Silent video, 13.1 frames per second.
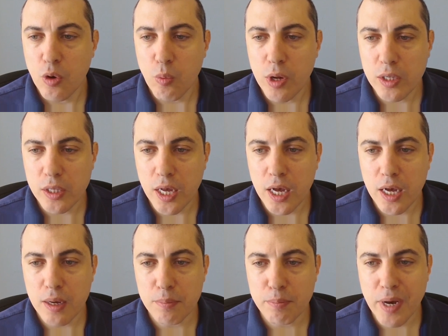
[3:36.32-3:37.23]
Well,
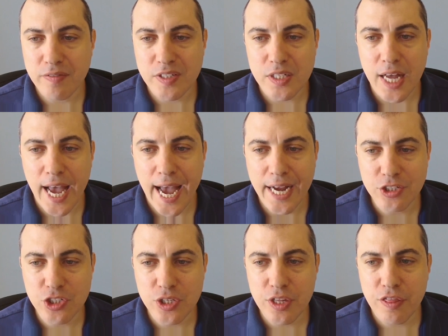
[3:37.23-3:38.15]
um, Pavel,
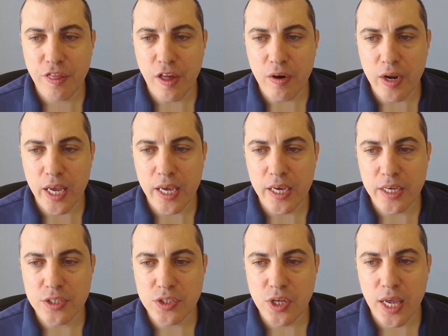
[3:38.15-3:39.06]
actually there
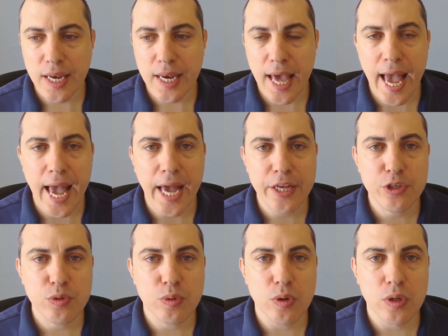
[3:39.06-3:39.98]
is an
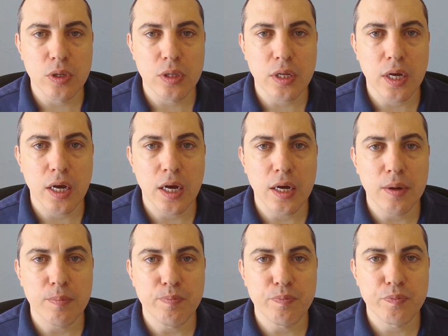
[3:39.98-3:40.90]
annual
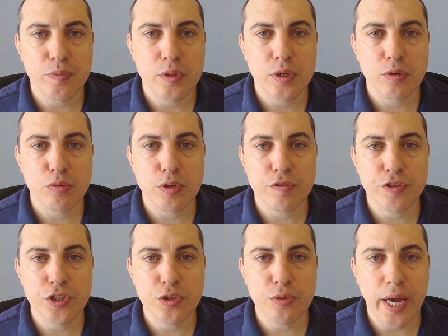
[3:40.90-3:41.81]
um,
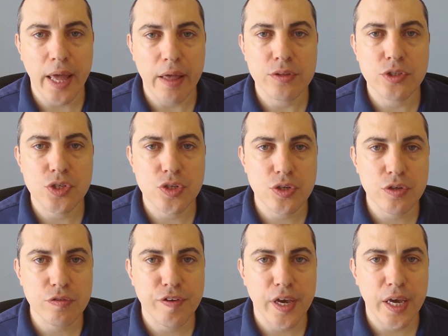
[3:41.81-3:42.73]
review and
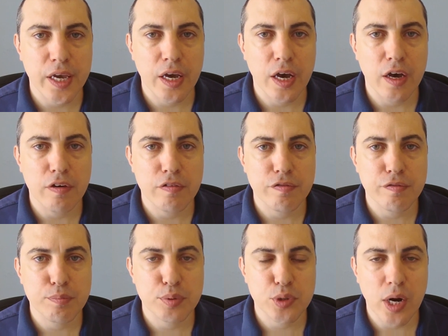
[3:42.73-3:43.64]
survey
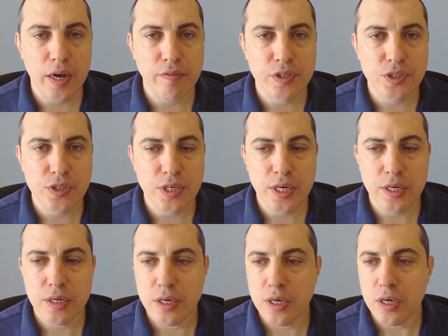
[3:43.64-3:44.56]
of
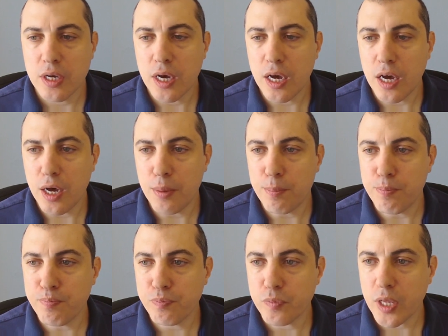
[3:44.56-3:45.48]
privacy.
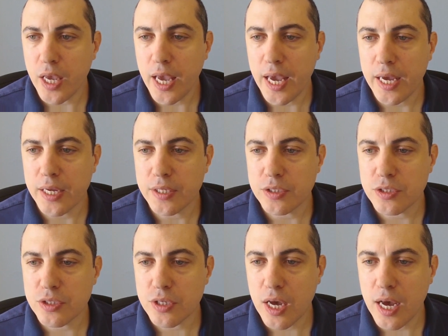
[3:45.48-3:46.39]
Um,
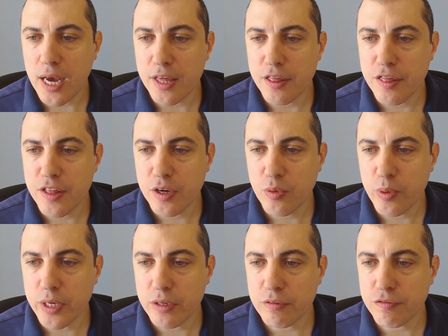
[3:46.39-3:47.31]
and I think
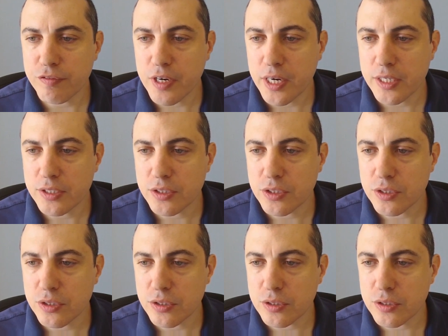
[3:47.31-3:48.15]
we can find,